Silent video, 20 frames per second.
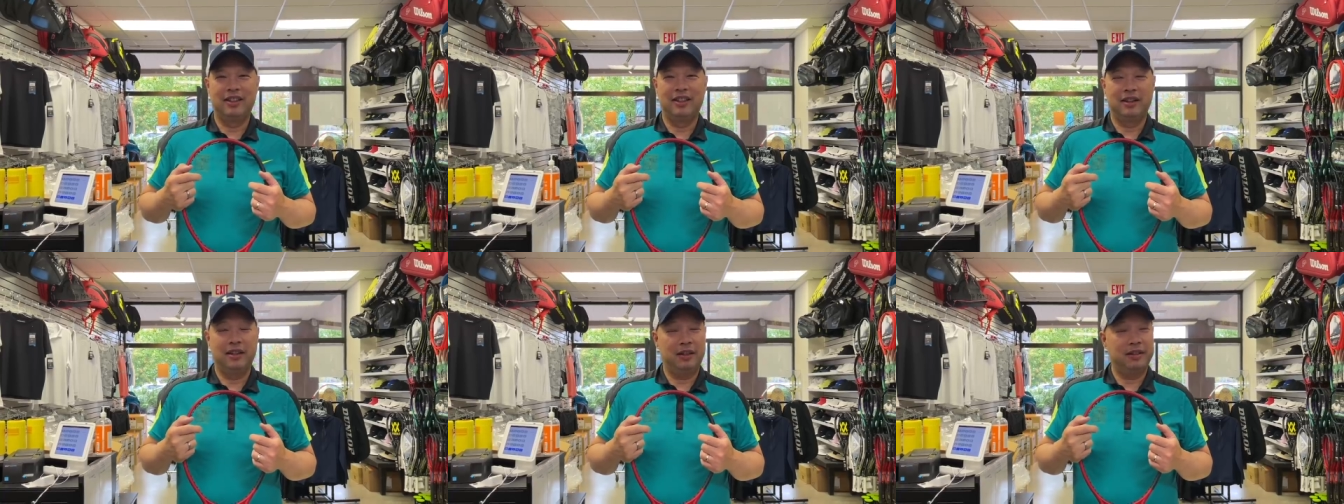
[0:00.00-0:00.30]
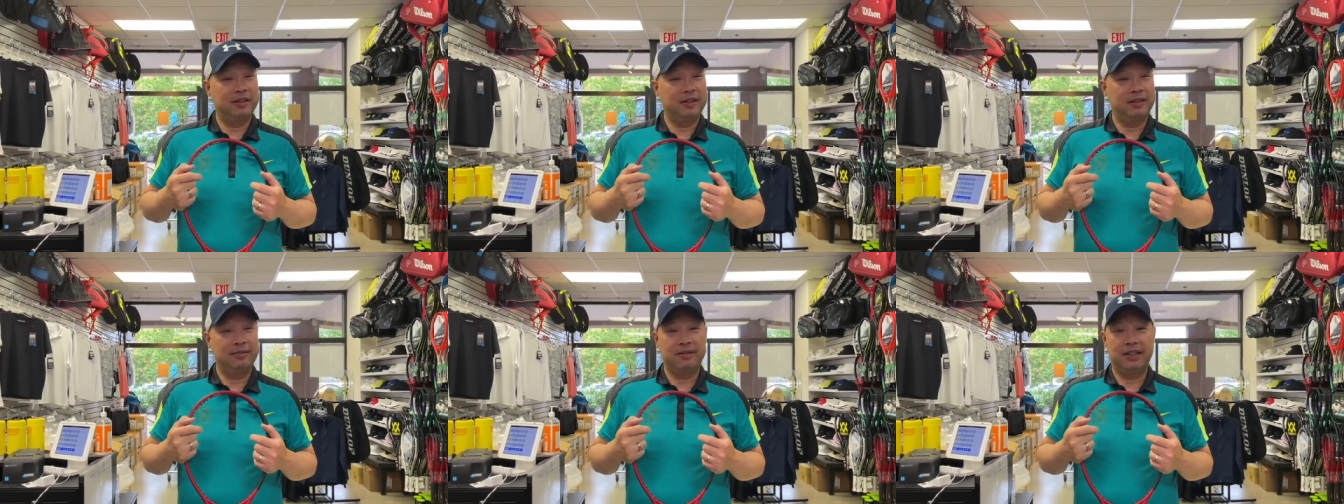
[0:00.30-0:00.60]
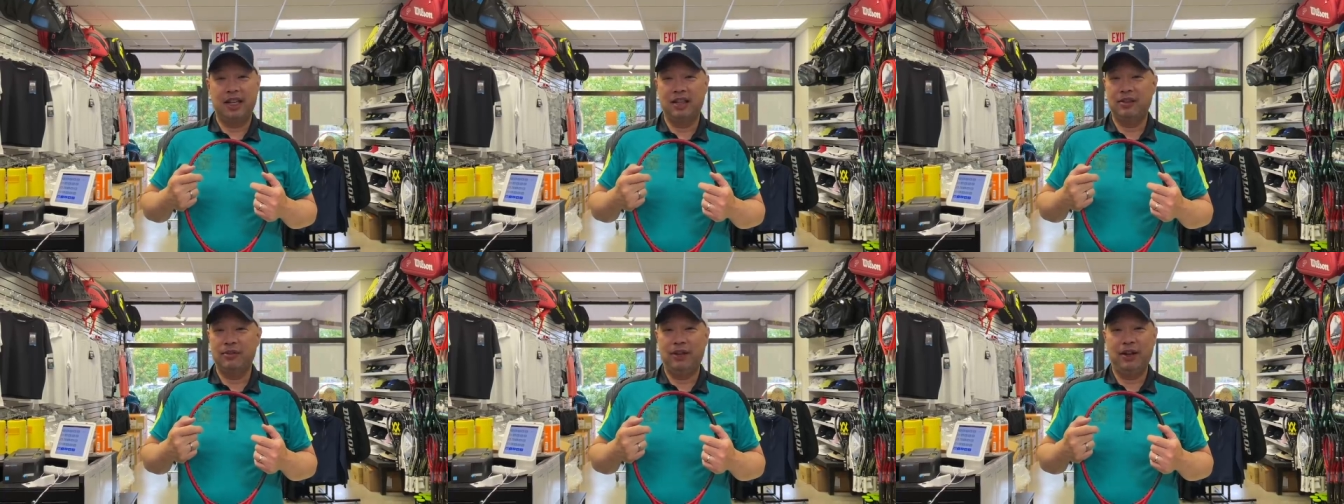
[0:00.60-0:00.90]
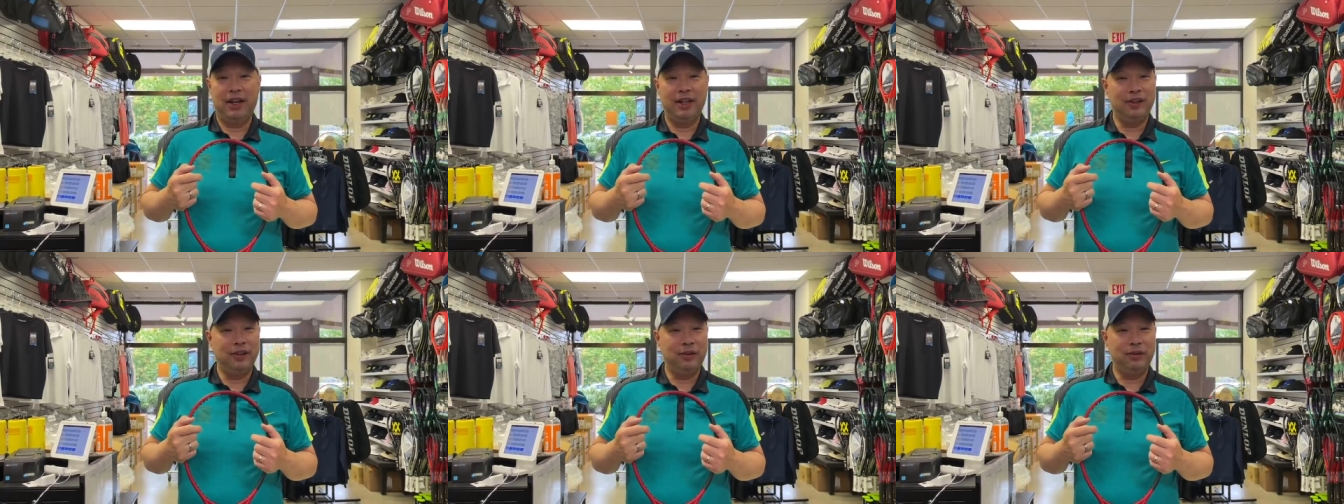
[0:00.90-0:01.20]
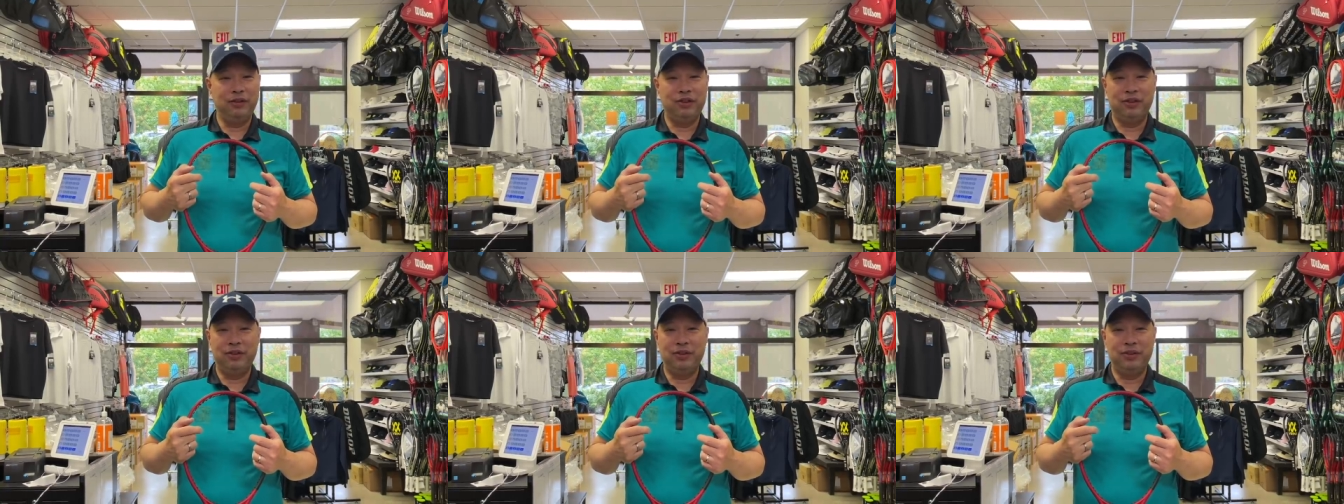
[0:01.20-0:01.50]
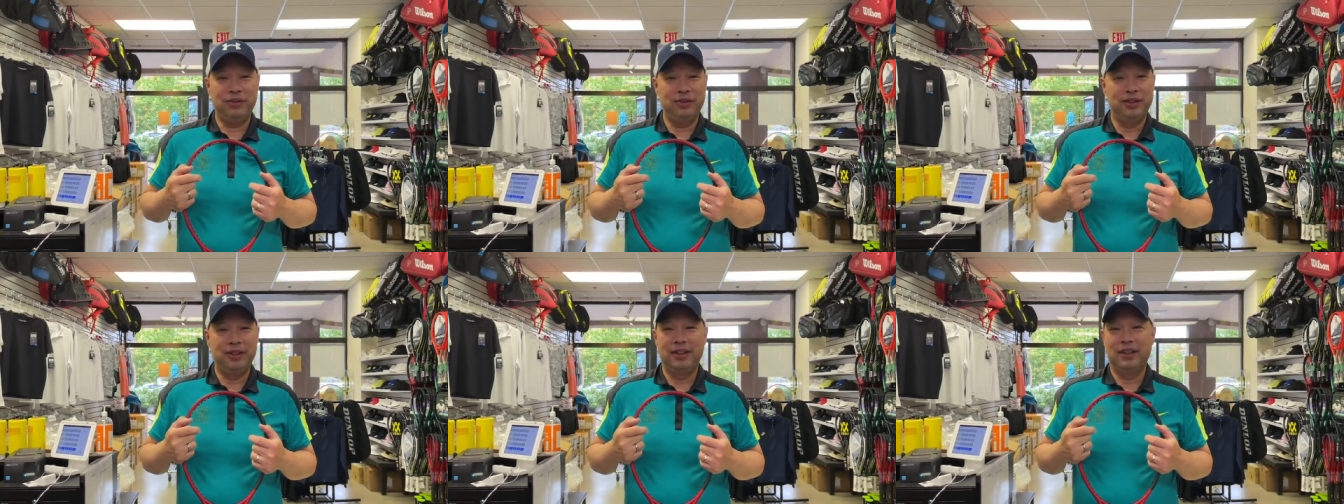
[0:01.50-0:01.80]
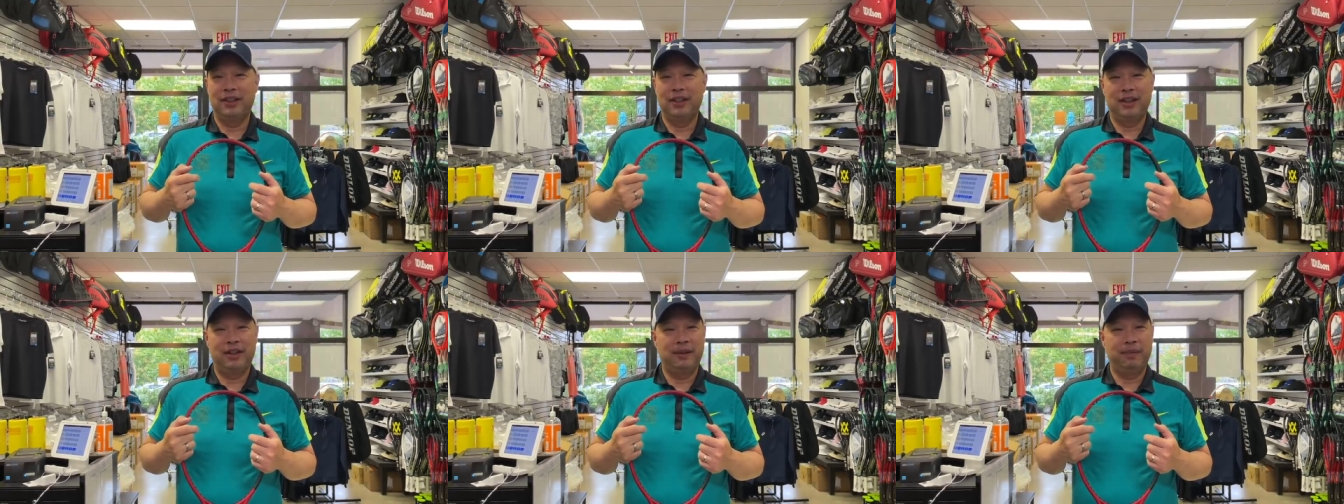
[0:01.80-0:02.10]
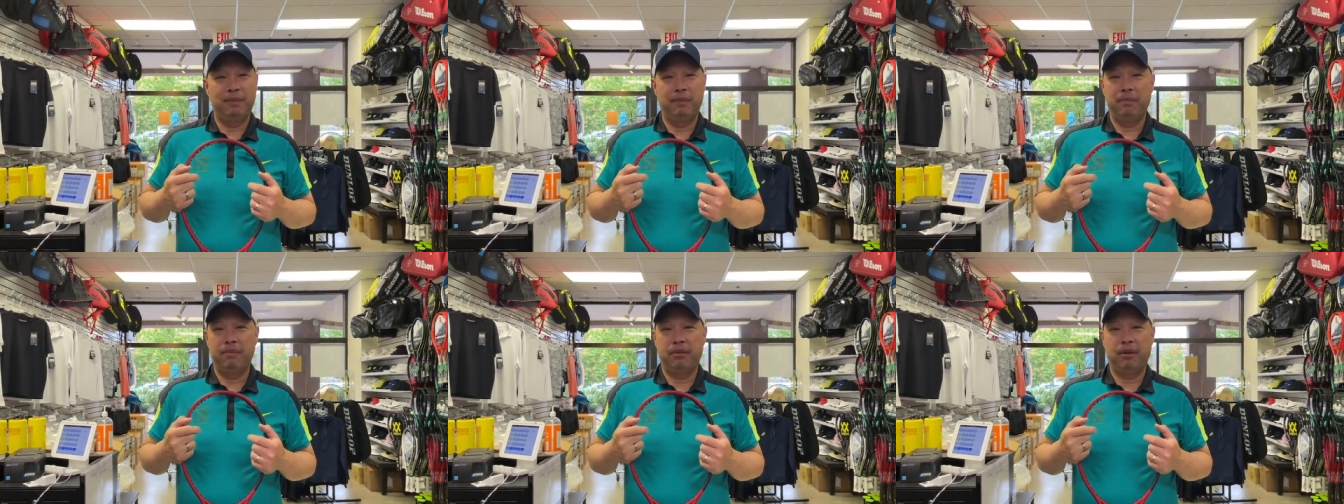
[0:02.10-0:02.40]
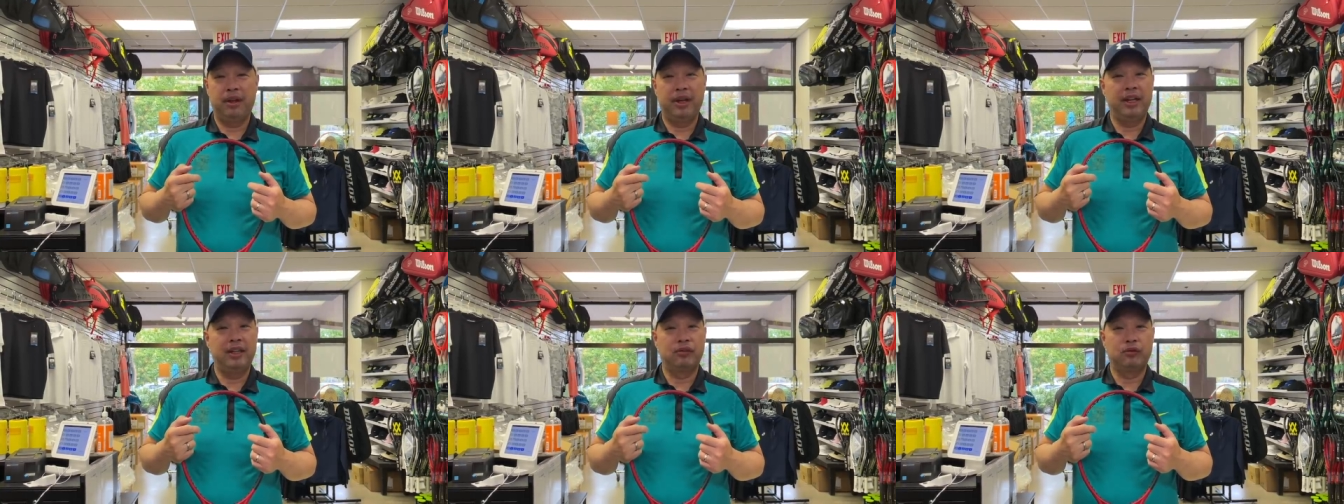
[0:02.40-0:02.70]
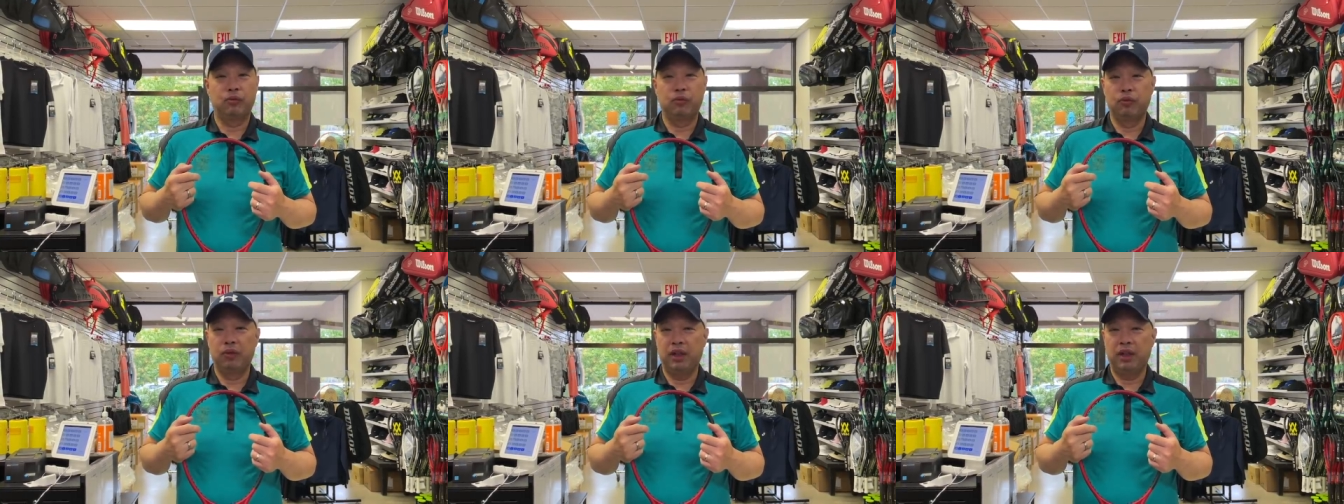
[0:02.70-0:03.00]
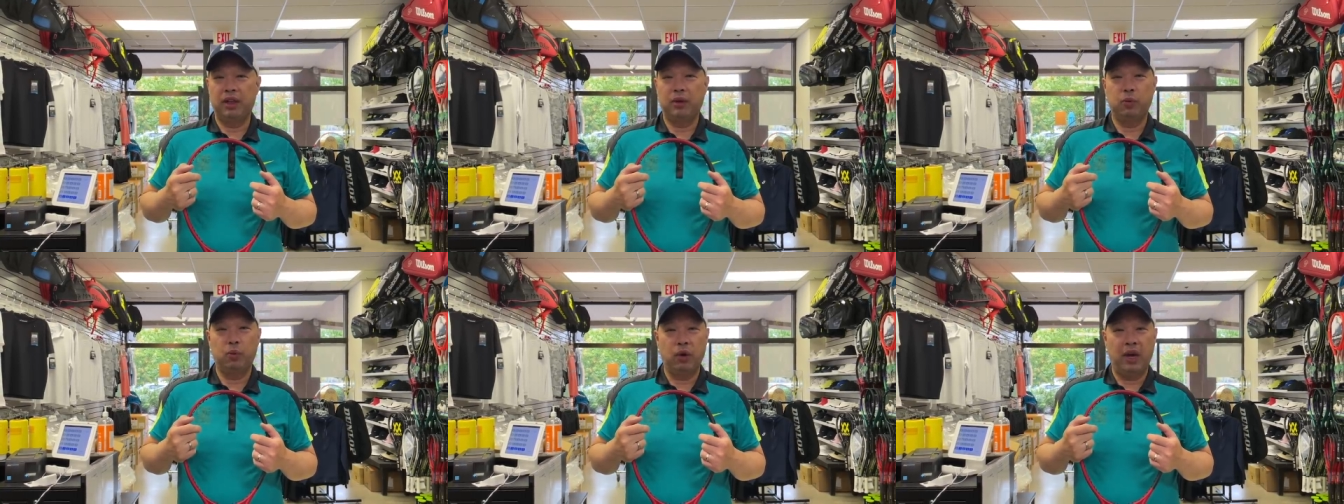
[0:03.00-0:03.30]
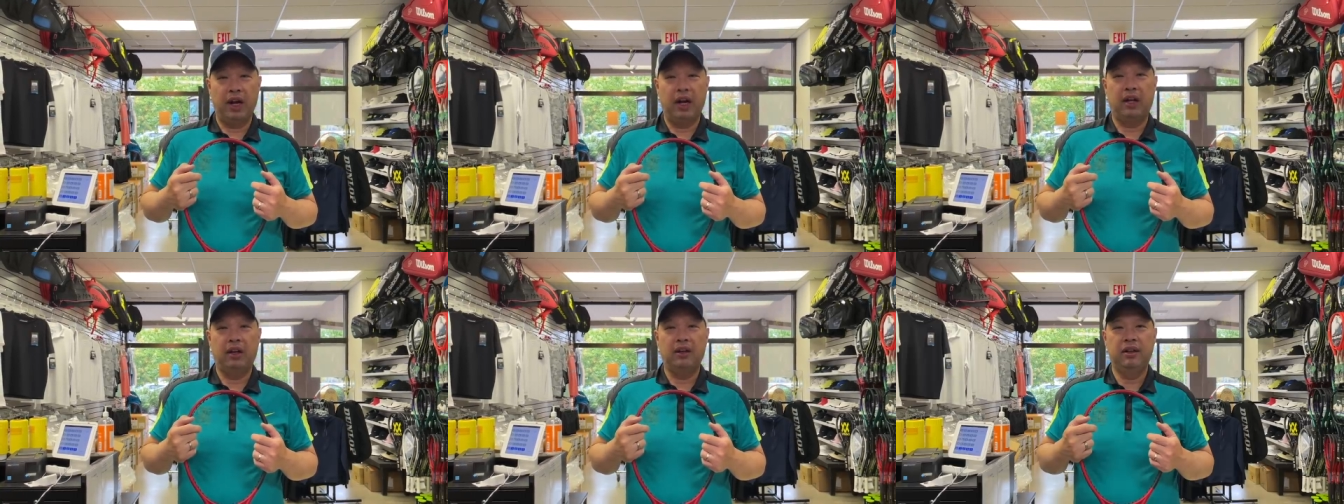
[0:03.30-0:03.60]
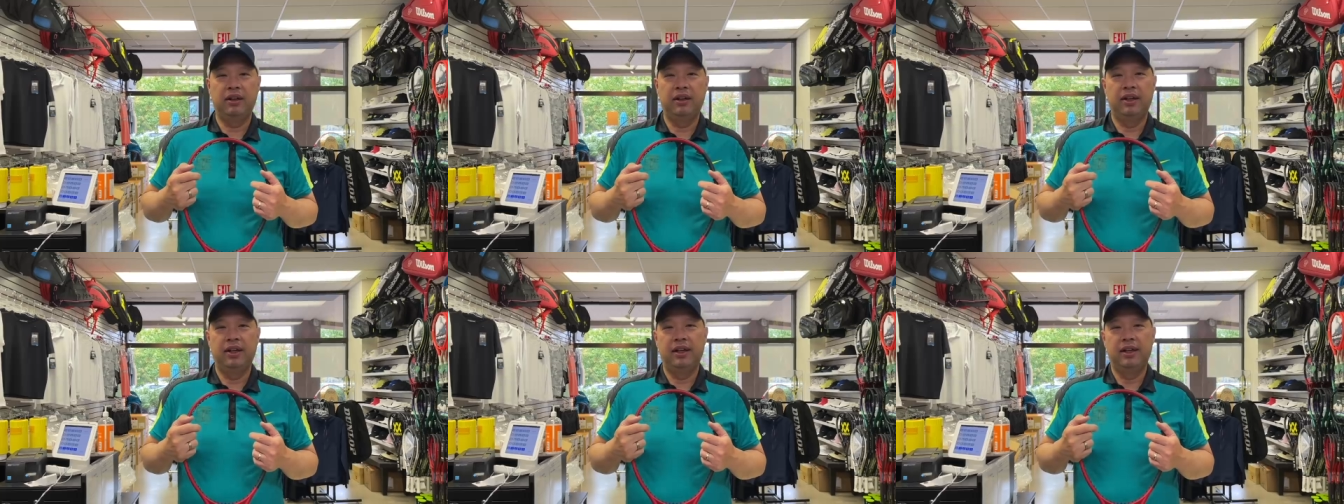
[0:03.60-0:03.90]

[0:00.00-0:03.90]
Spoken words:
And I was like, that's what I told you. Plays really well.